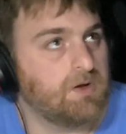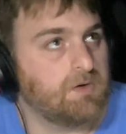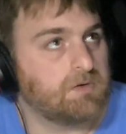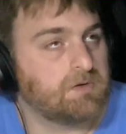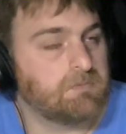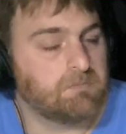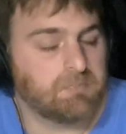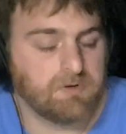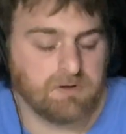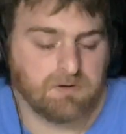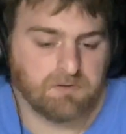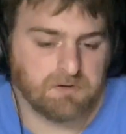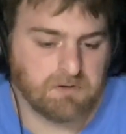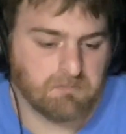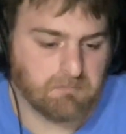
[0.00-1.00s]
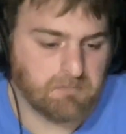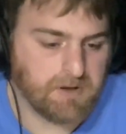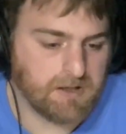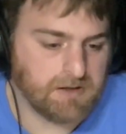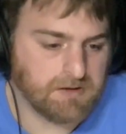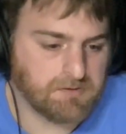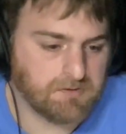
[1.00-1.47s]
completely
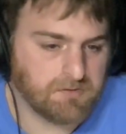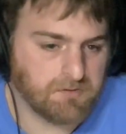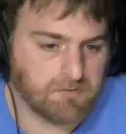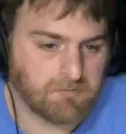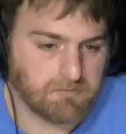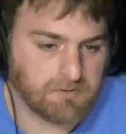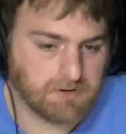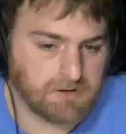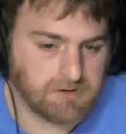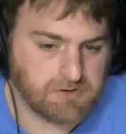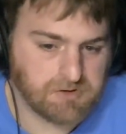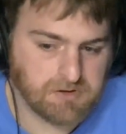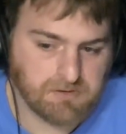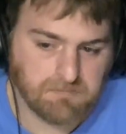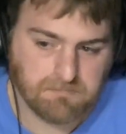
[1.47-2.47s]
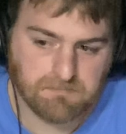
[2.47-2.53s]
embedded to religion.